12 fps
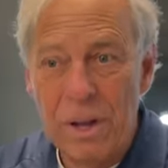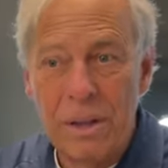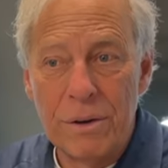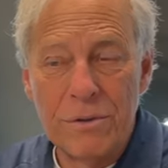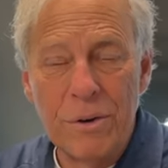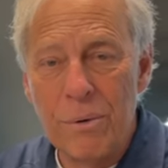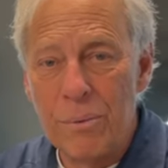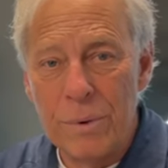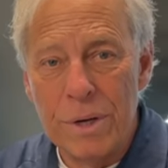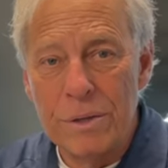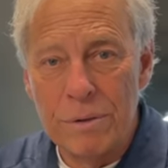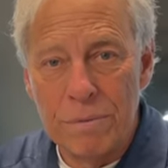there's no
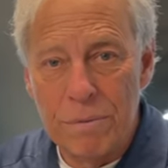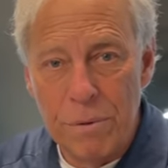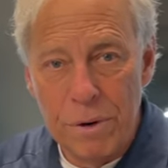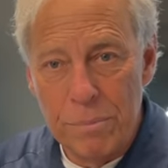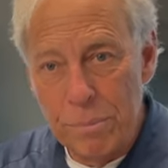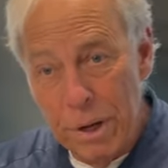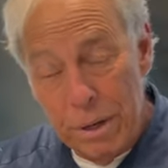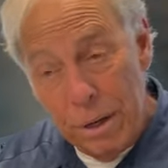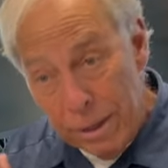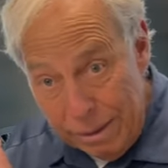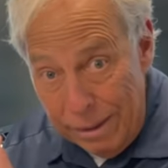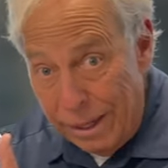reason for it, but
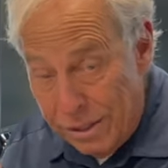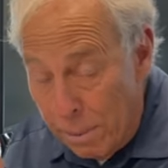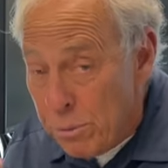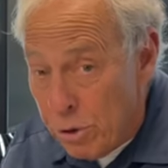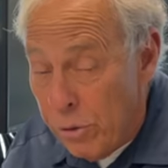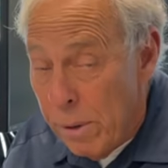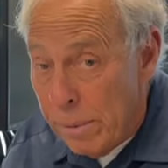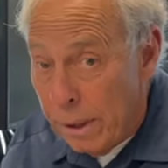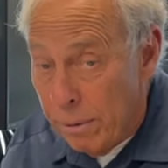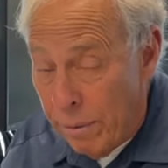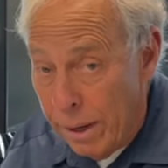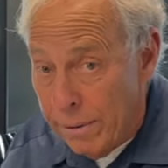except streaming,
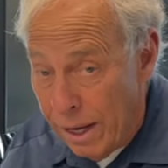right?